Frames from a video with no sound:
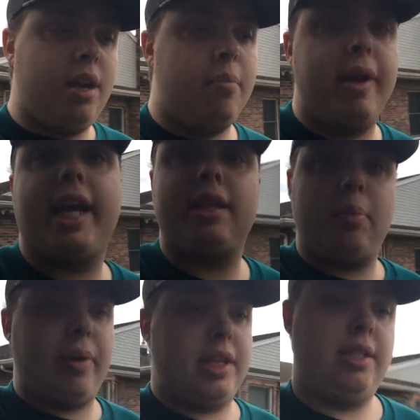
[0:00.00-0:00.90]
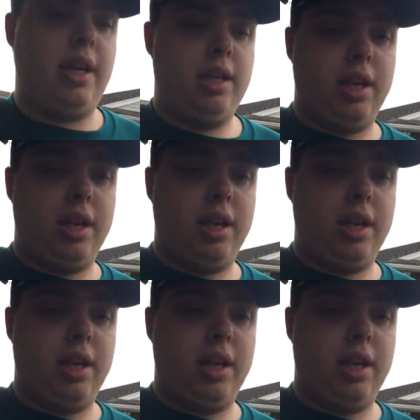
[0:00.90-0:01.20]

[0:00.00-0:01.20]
Make it the best day you